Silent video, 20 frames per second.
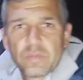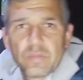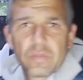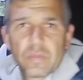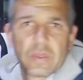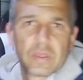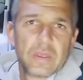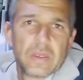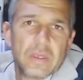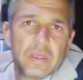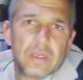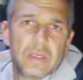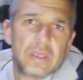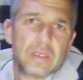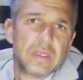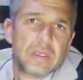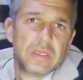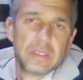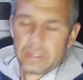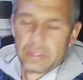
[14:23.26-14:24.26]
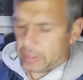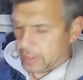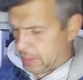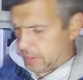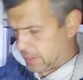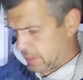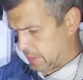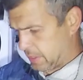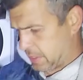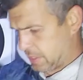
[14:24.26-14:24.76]

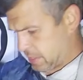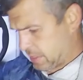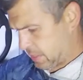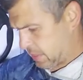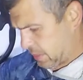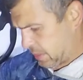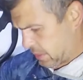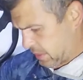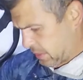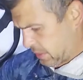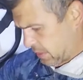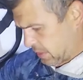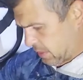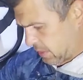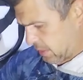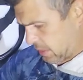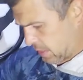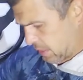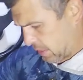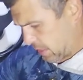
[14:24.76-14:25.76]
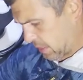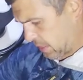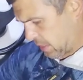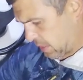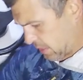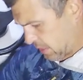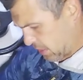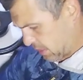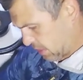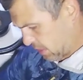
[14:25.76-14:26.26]

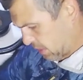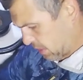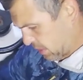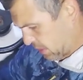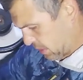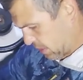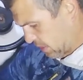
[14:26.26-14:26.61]
Nobody speaks.